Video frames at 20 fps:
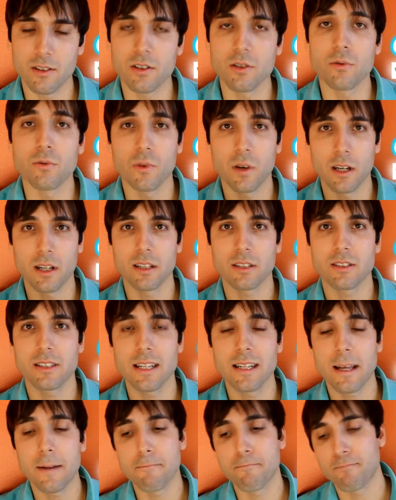You would want to
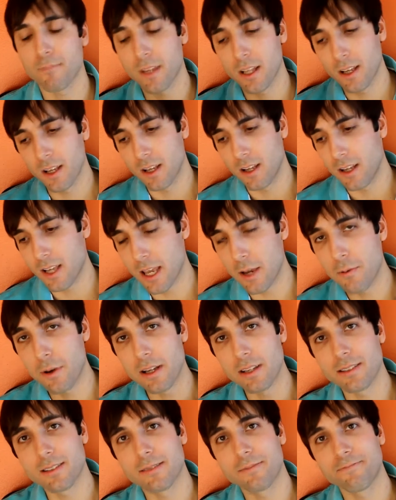extend it.
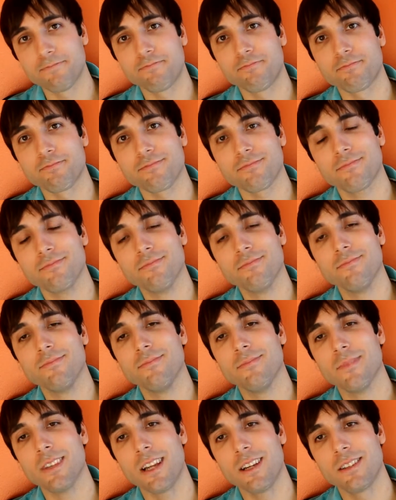Anyways,
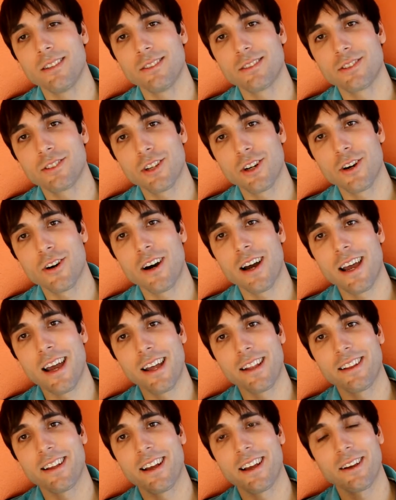so
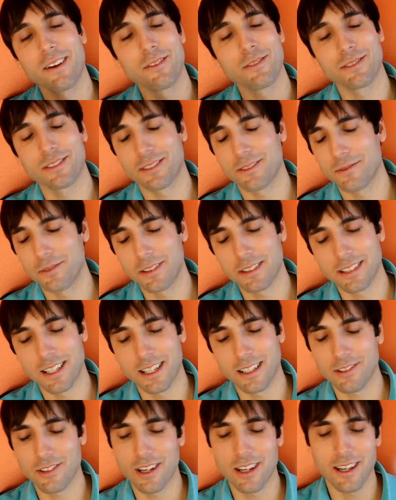I was really
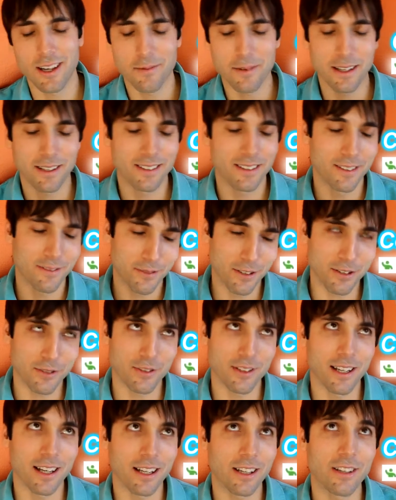sad. So I mean,
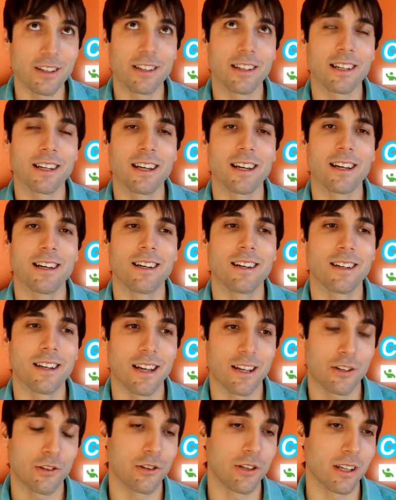frustrated. I
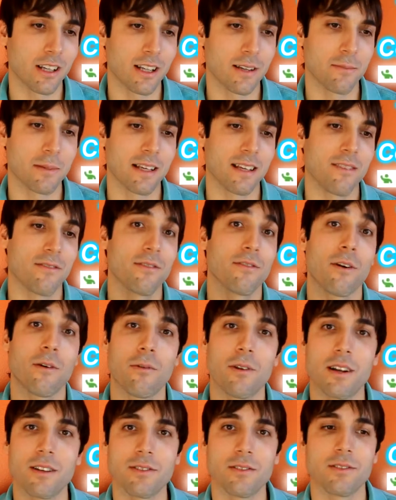couldn't get it even if I
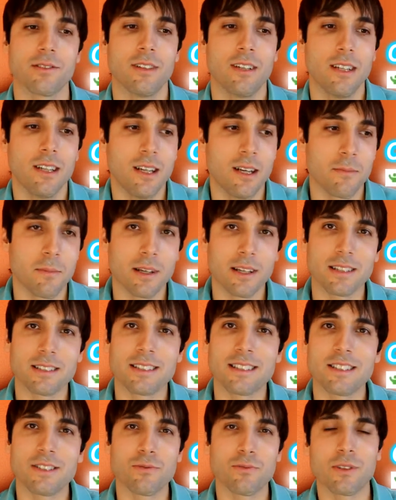wanted to, because
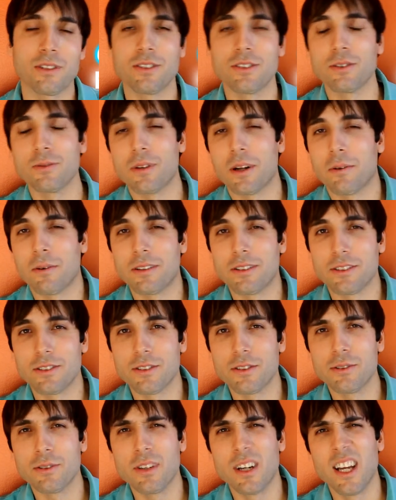it just wouldn't do what I wanted
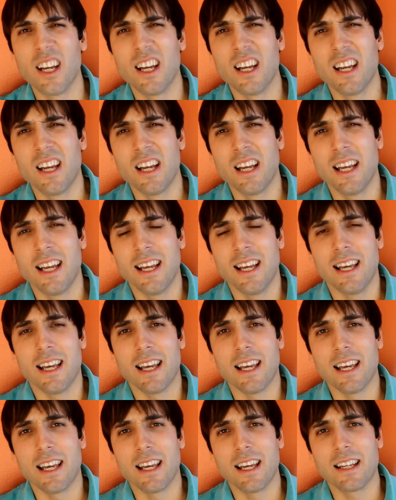to do.
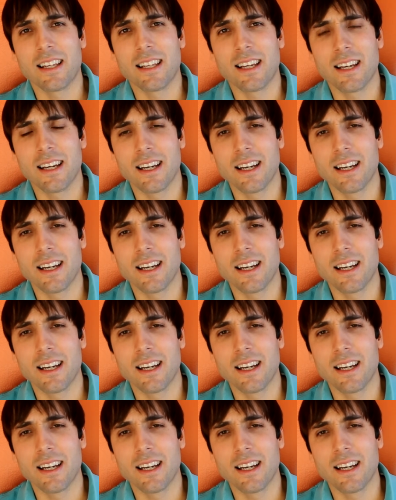And